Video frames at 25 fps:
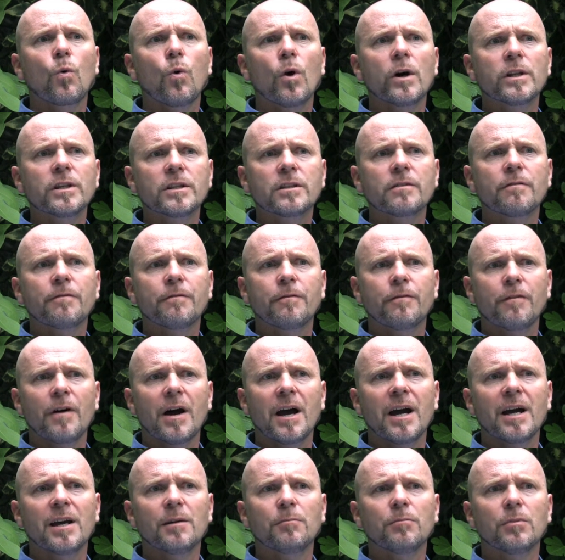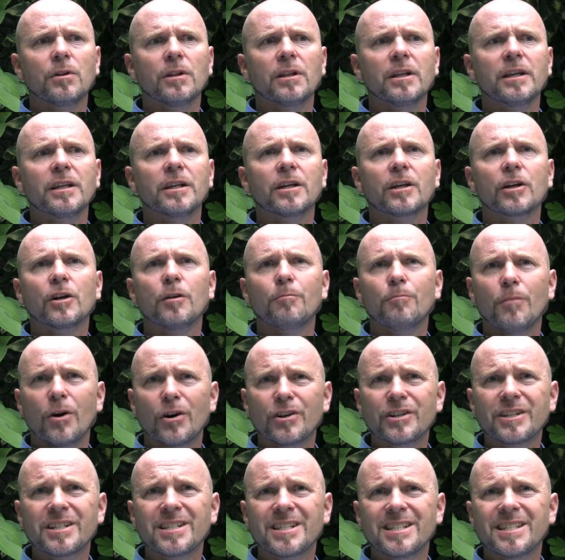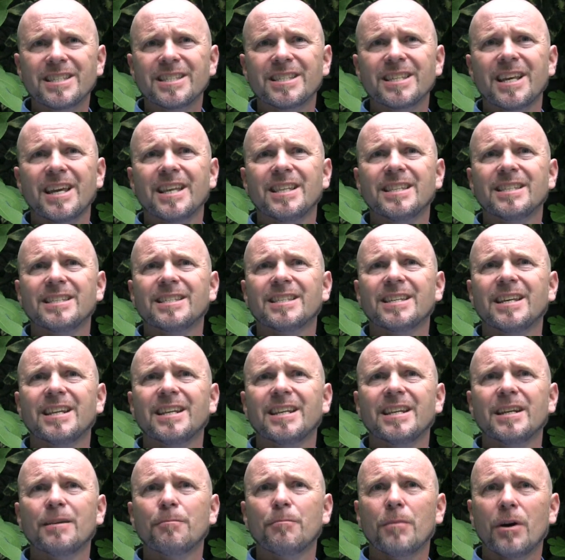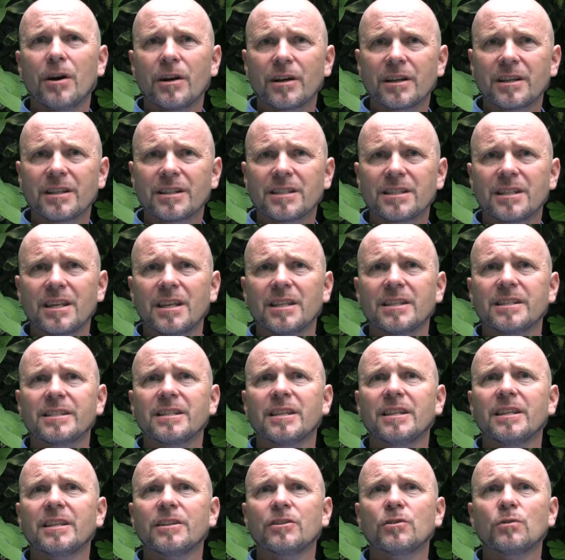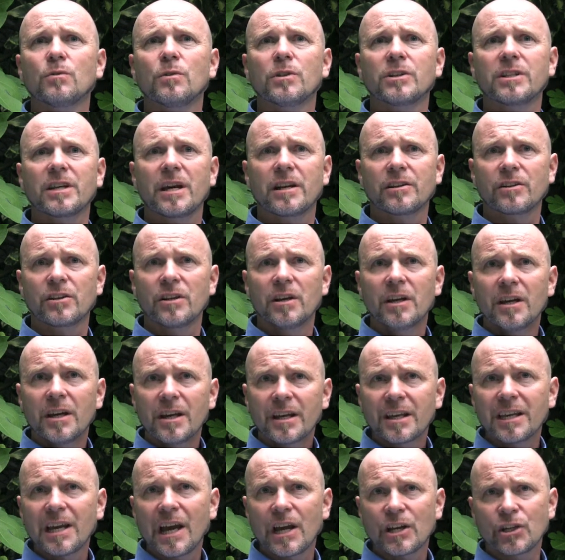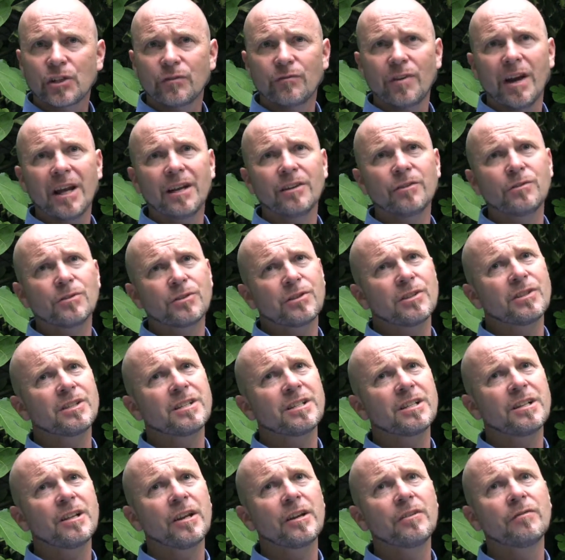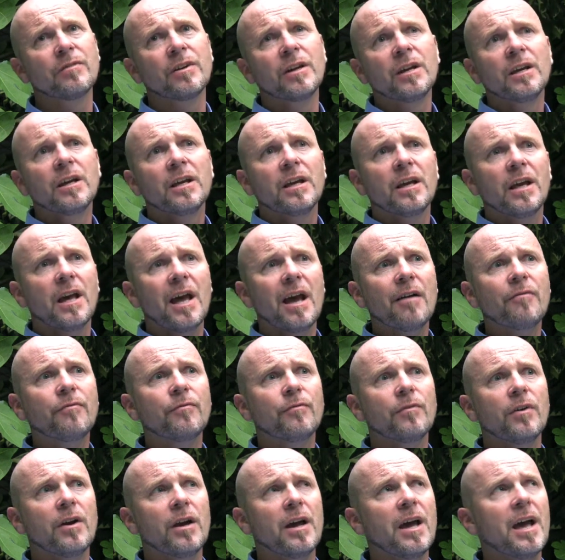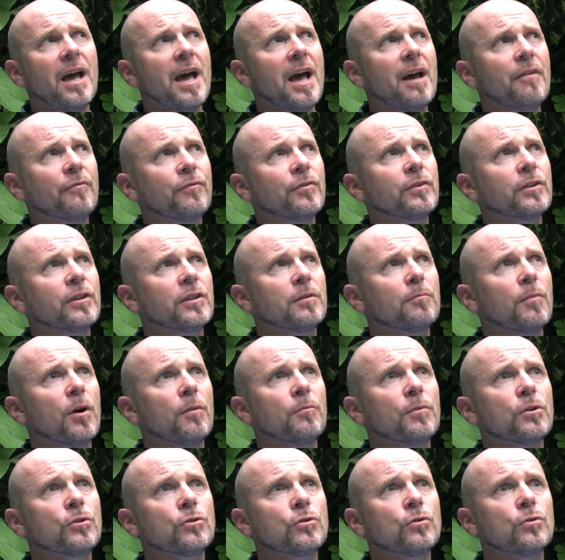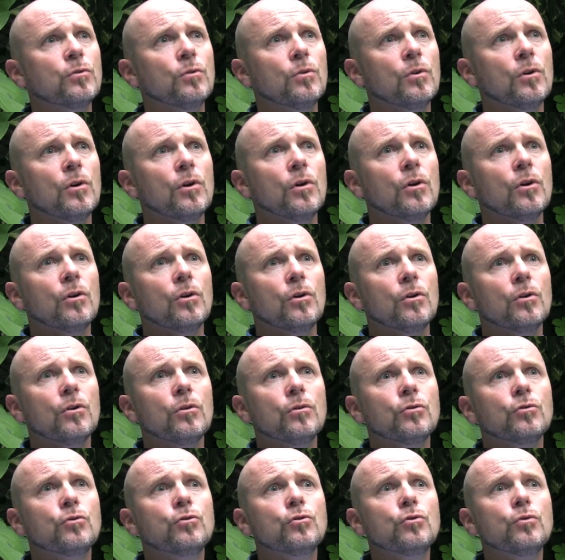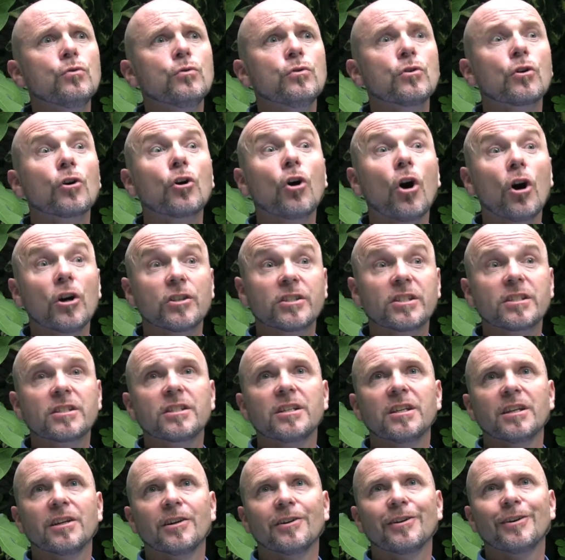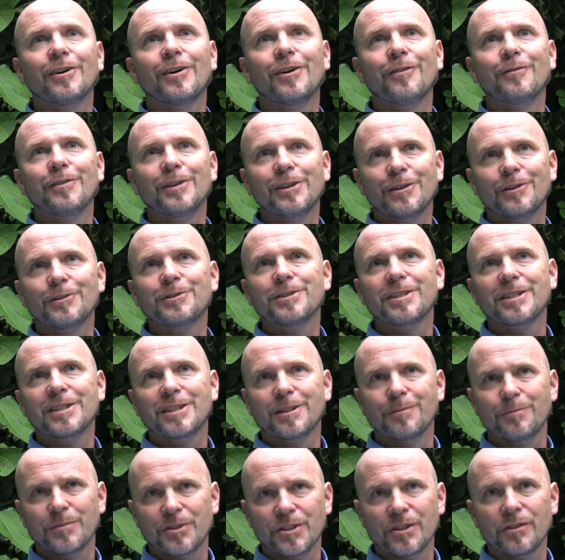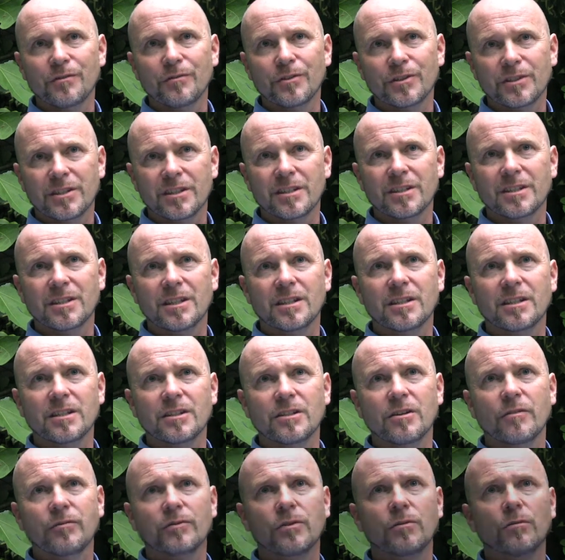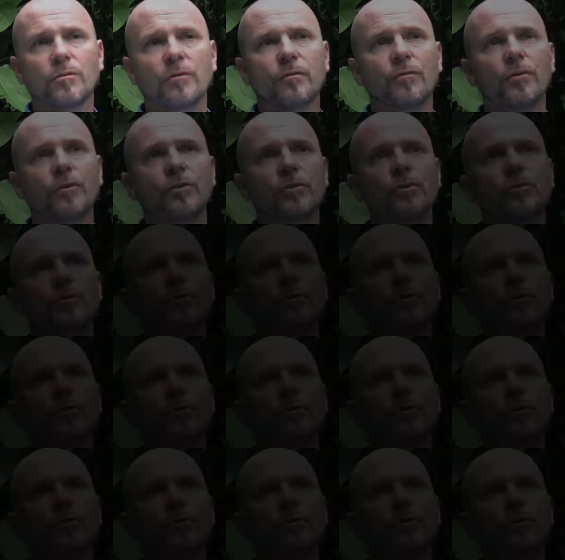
quantifiable in a commodity sense and in a market sense, and that you attach cash value. So there's a lot of effort at the moment to do the costing of ecosystem services, as it's often referred